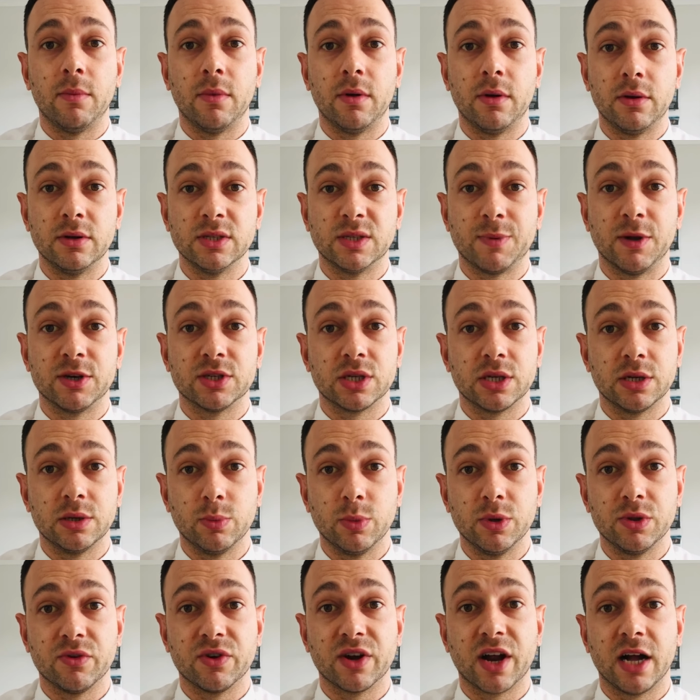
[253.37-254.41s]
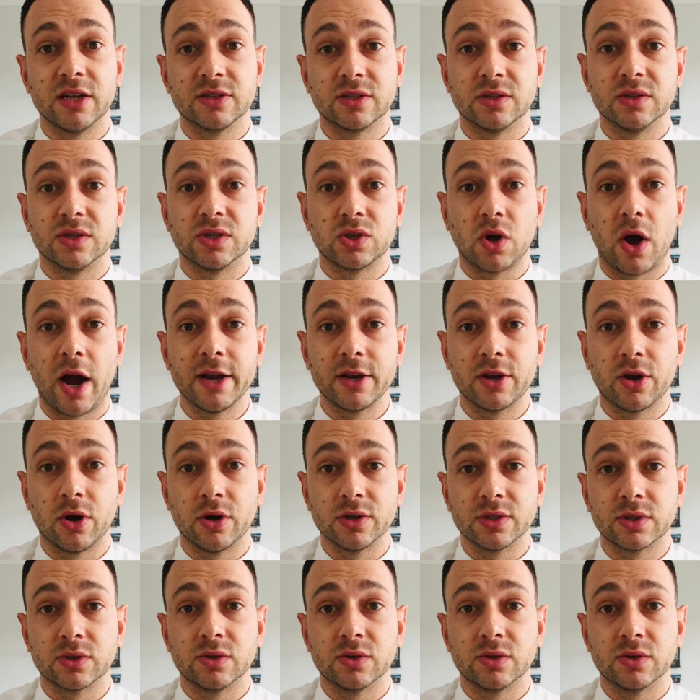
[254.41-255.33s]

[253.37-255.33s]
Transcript: especially with regards to site costs,